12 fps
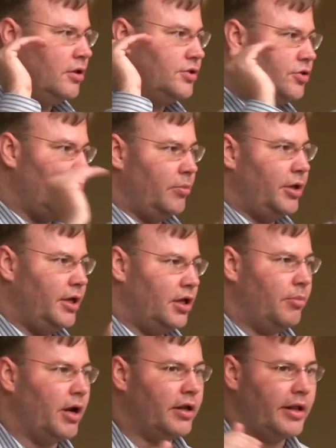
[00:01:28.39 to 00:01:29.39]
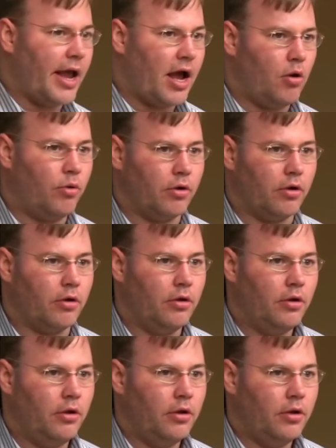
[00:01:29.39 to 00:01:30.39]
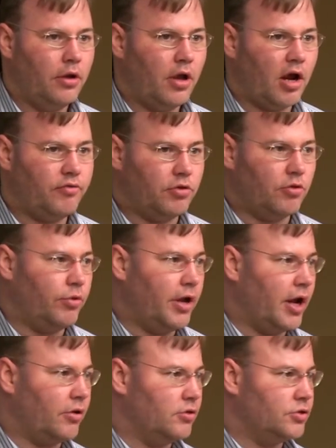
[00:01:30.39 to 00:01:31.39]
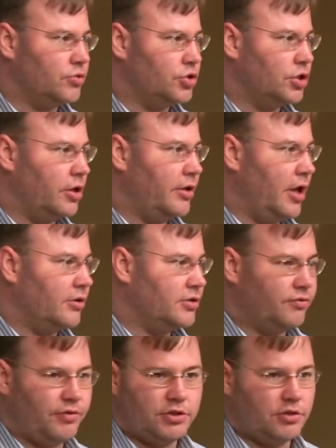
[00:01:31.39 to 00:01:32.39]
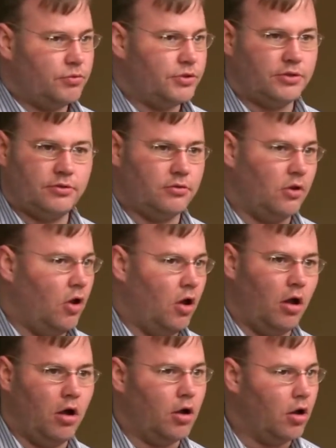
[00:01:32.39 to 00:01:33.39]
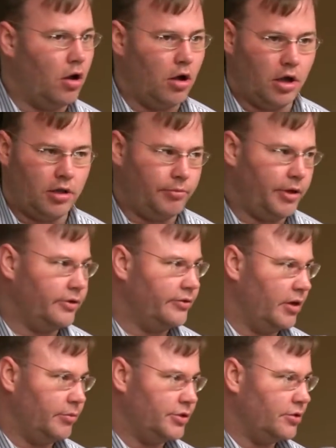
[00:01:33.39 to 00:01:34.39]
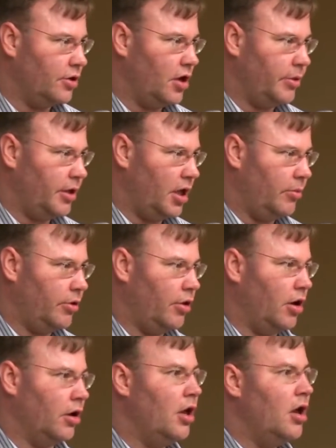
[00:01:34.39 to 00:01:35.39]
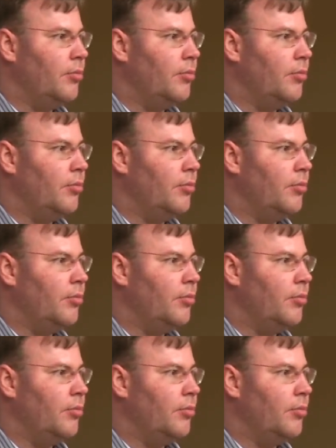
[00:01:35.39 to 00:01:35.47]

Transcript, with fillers: The tsunami hit about an hour after the reactors were shut down. So fission was long gone by the time the tsunami came along,